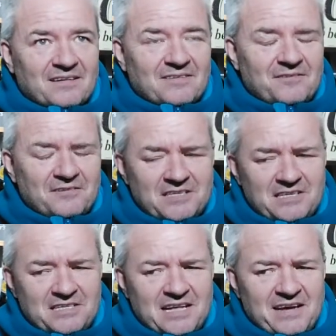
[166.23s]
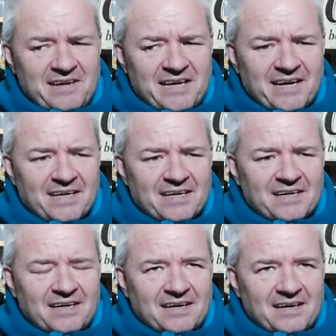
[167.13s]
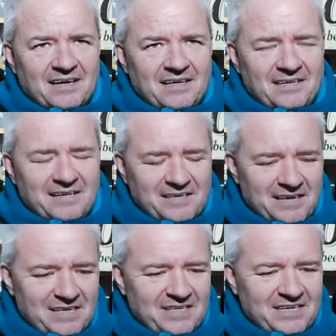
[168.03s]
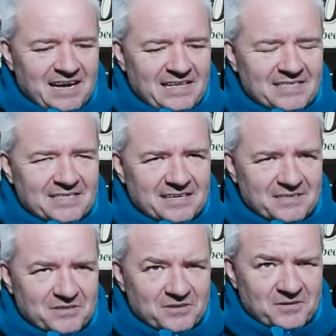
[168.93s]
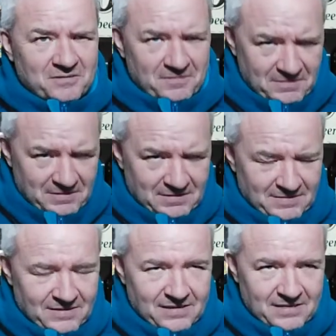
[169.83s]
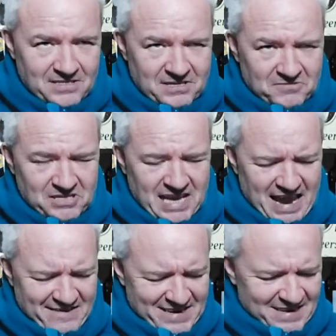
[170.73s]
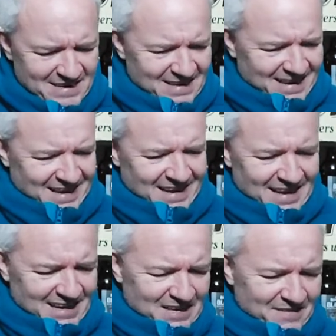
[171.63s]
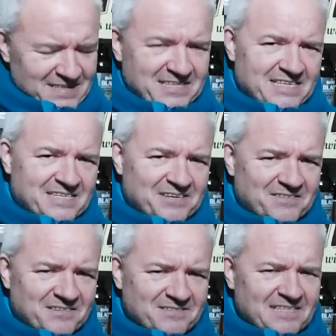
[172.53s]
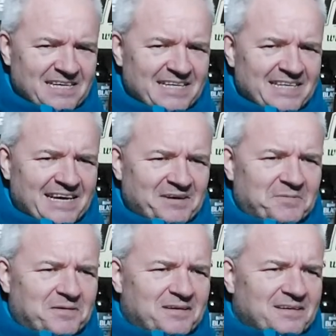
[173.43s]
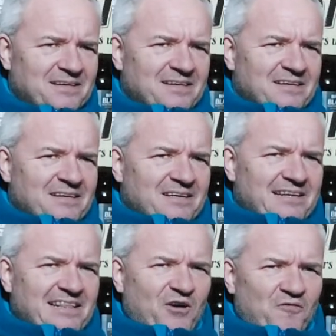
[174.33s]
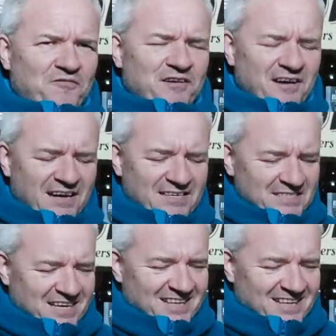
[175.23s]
fuck's he staring at? And you glance again, just, he's still staring. And you think to yourself, fucking hell. In love, and